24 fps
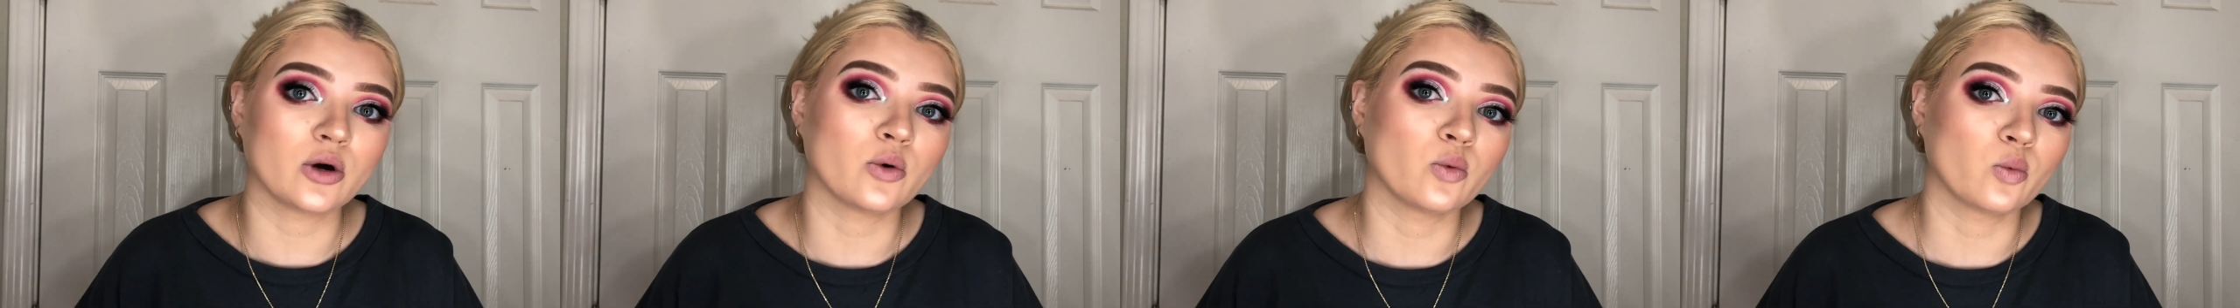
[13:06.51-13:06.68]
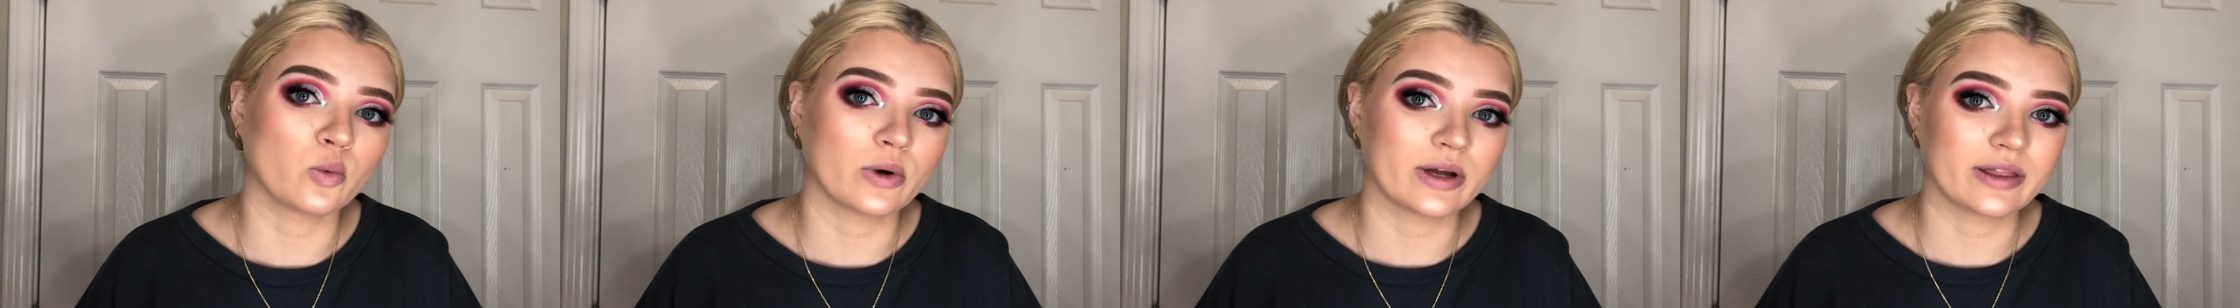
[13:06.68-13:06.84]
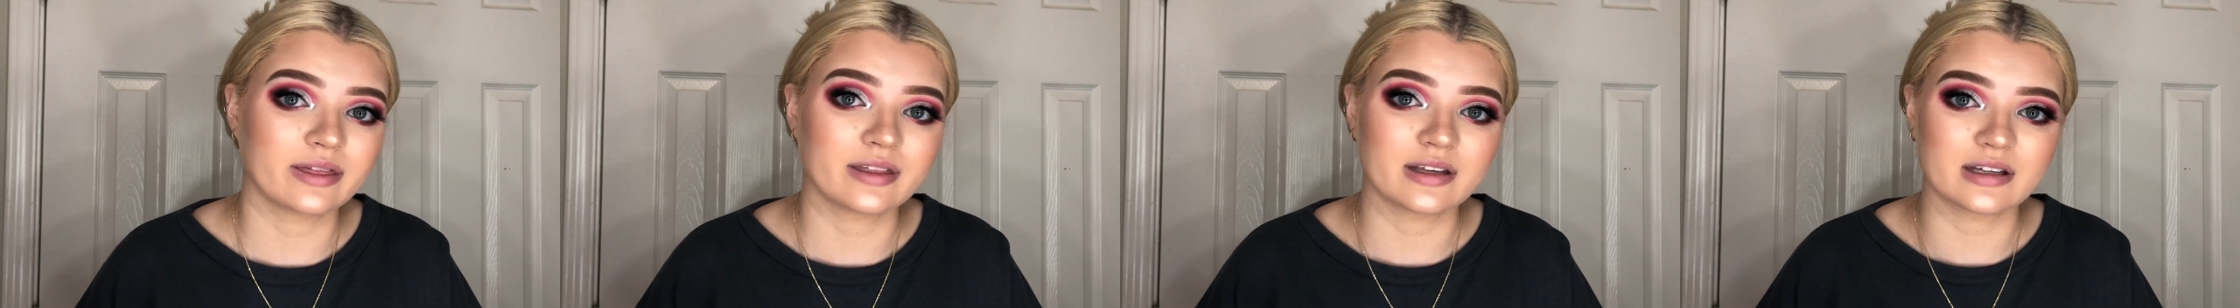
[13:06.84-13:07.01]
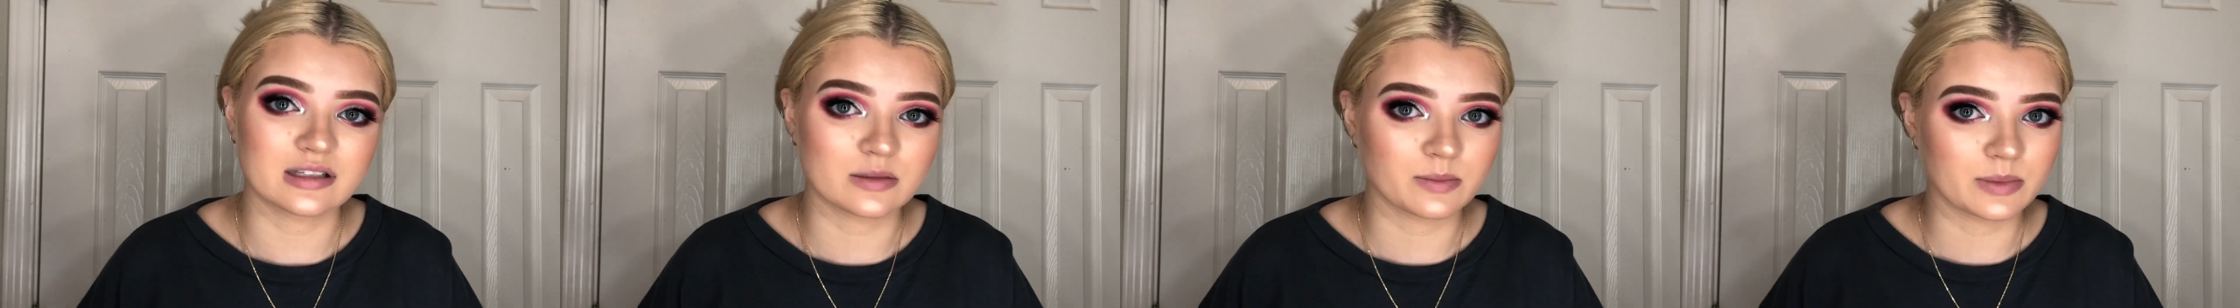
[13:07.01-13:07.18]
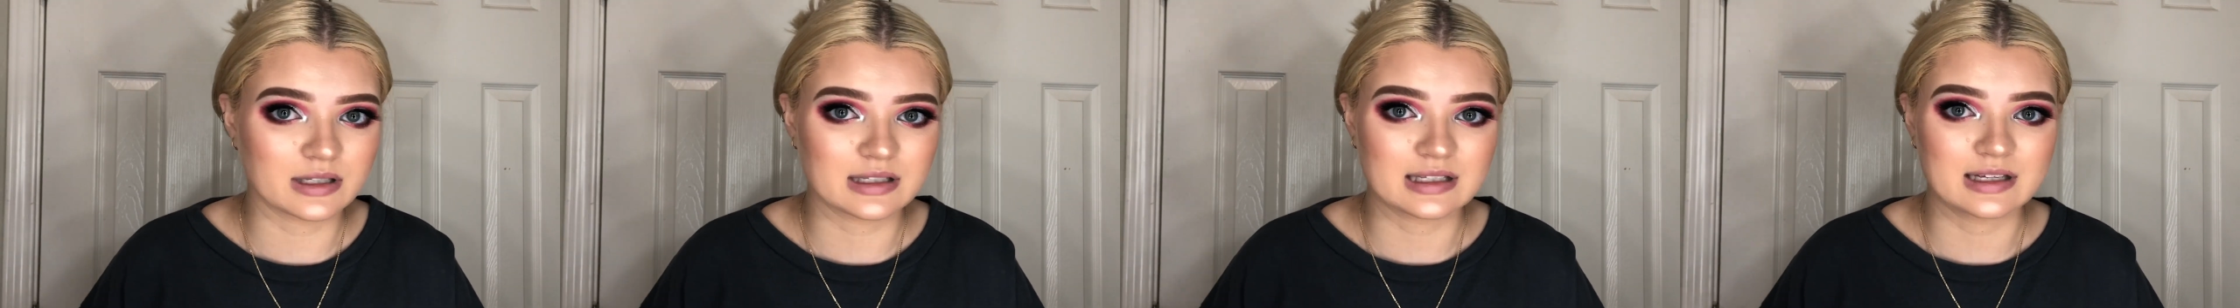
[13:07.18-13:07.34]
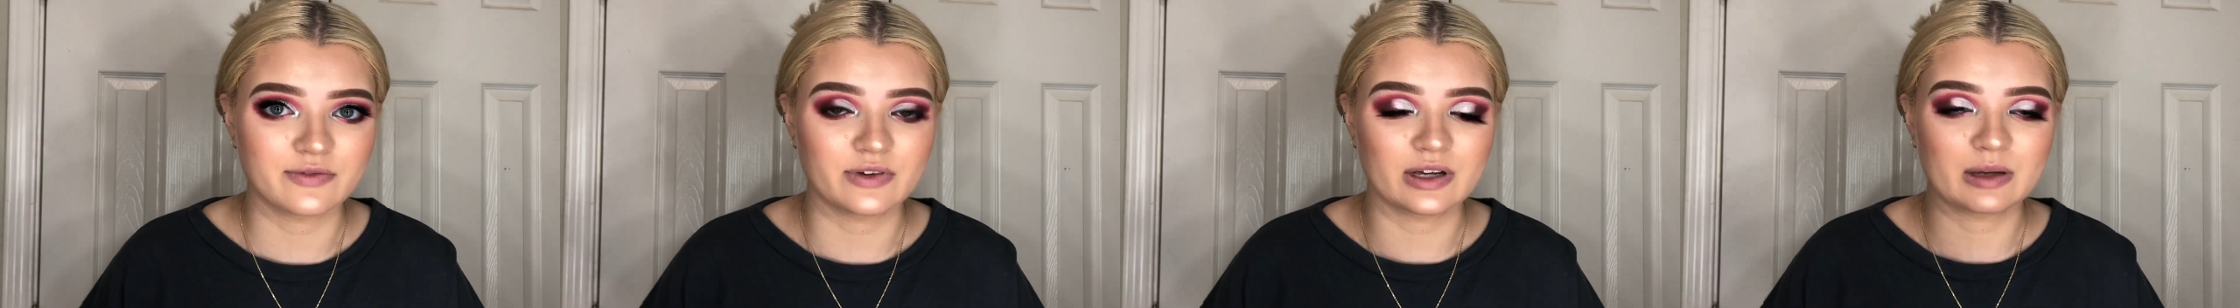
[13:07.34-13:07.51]
with this
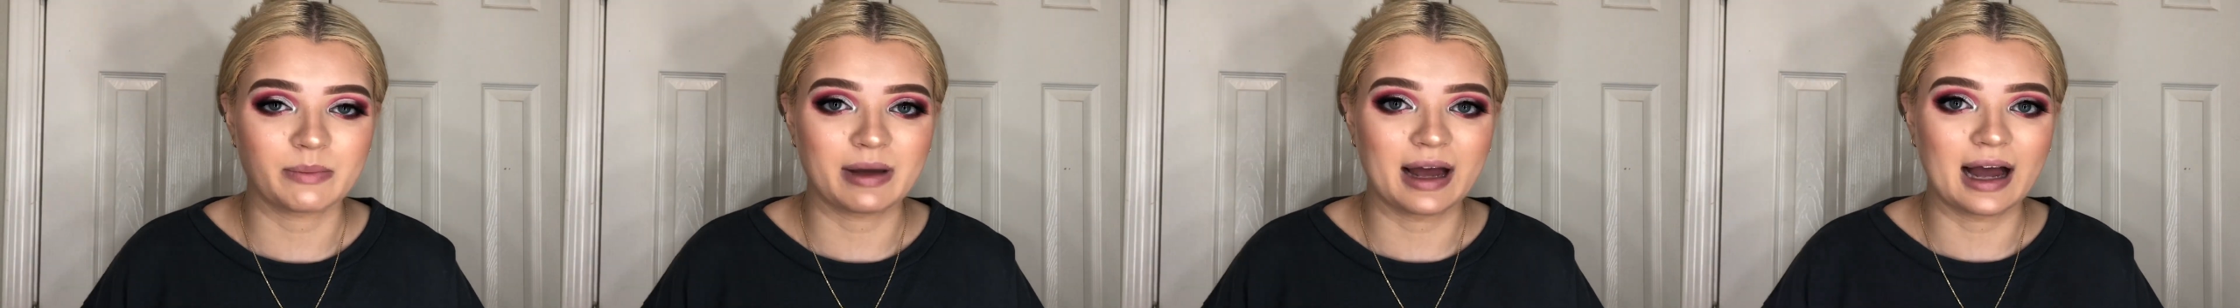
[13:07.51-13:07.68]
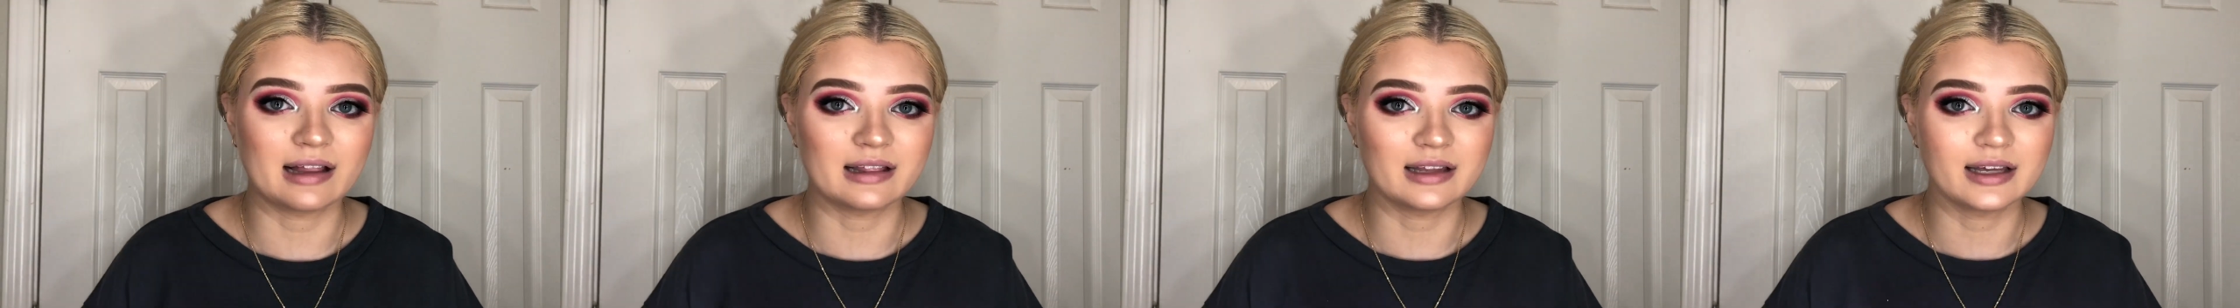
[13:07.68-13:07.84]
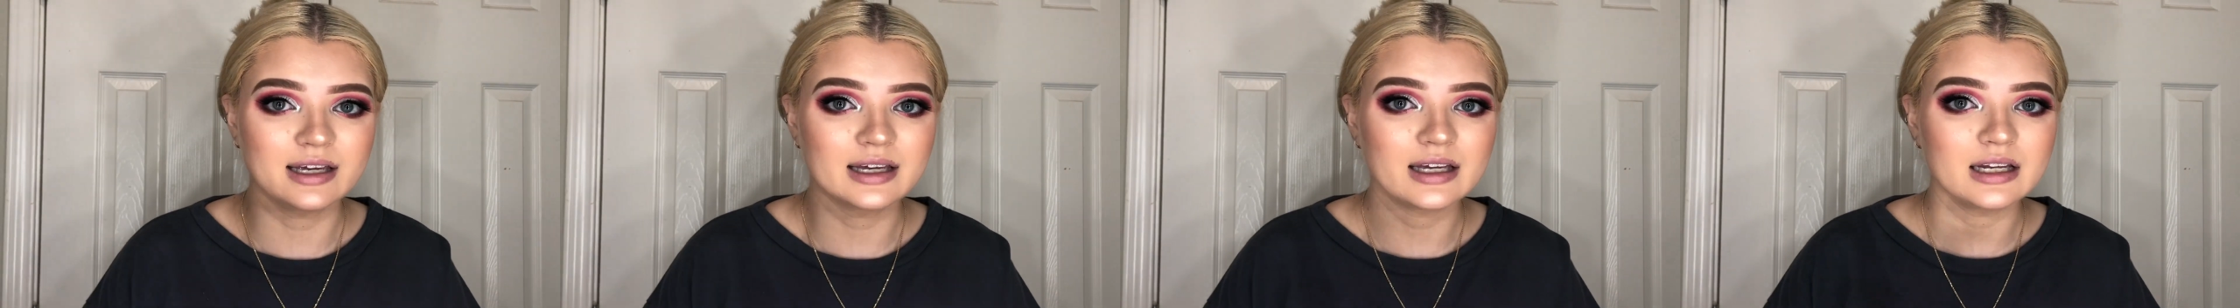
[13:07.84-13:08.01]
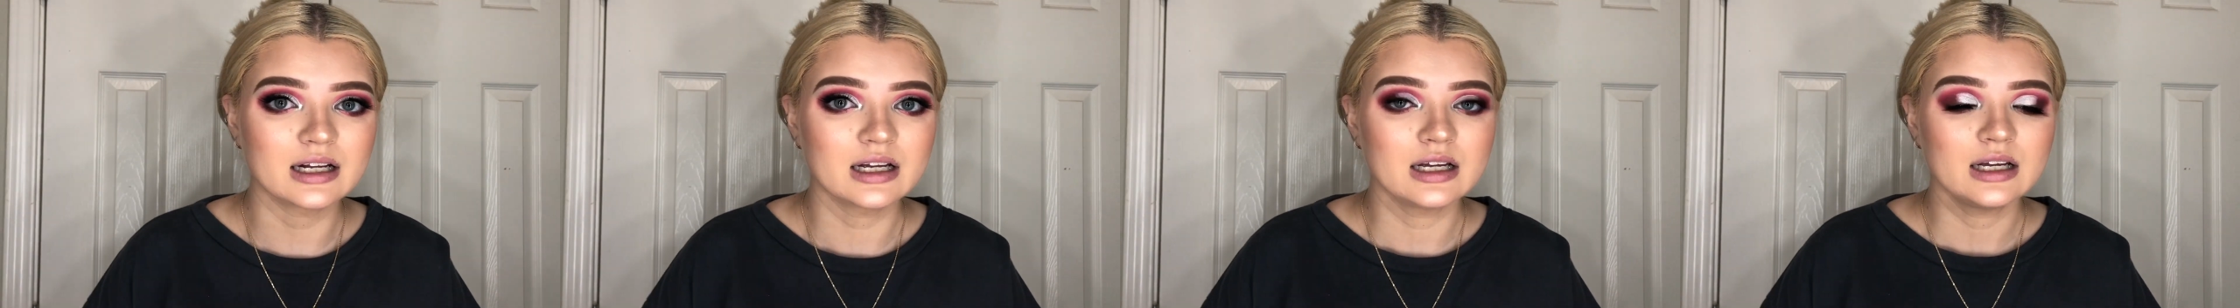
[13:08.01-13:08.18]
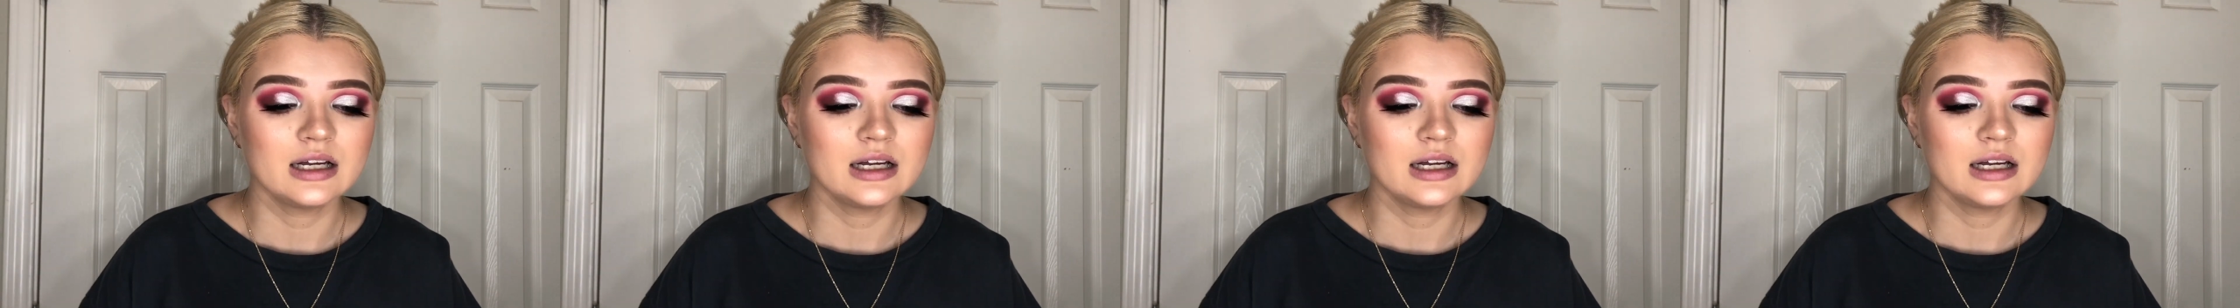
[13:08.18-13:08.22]
specific palette,